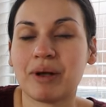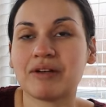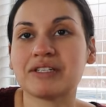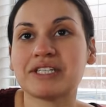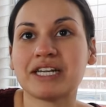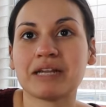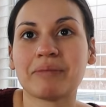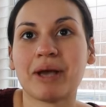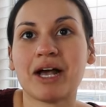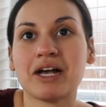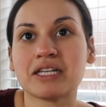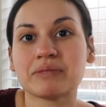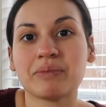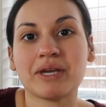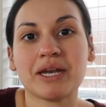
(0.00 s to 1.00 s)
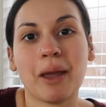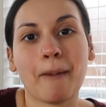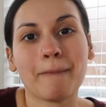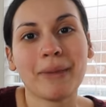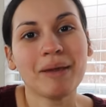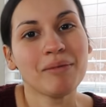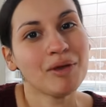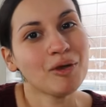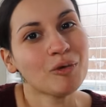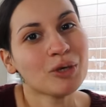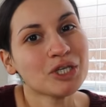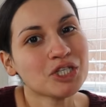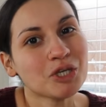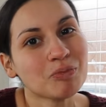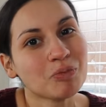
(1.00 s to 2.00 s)
I was telling my husband maybe
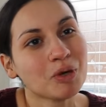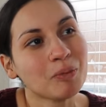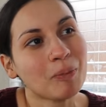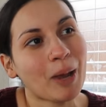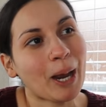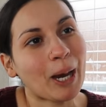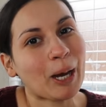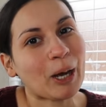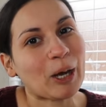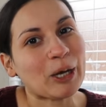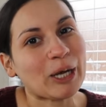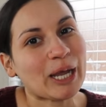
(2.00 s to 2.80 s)
we should prepare